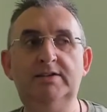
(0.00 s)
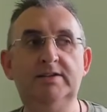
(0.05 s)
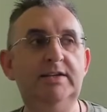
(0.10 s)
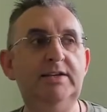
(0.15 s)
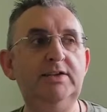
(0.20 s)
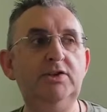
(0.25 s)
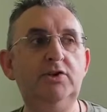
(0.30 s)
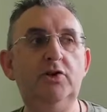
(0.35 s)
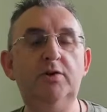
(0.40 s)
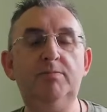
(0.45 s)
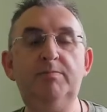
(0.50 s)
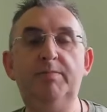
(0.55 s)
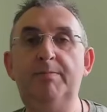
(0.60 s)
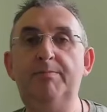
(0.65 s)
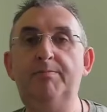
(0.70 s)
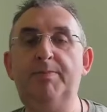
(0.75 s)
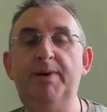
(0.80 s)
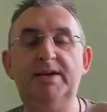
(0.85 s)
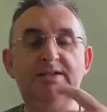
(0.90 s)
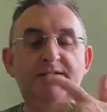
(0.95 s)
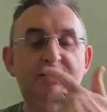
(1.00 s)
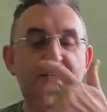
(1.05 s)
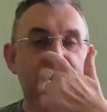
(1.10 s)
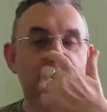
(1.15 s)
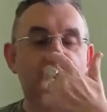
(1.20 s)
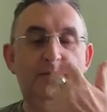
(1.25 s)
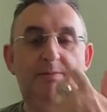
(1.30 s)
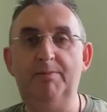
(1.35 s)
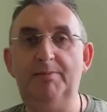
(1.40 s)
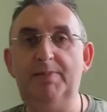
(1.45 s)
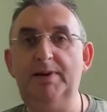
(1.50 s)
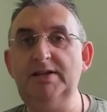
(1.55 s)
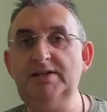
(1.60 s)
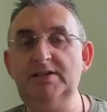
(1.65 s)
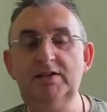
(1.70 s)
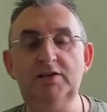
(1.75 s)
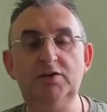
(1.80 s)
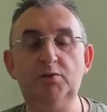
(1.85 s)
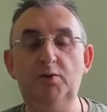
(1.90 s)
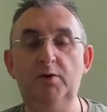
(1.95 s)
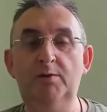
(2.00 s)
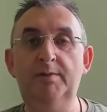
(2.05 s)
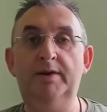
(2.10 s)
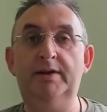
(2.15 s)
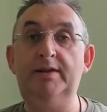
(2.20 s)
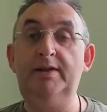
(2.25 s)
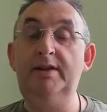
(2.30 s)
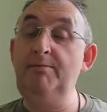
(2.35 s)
These could be businessmen, businesswomen.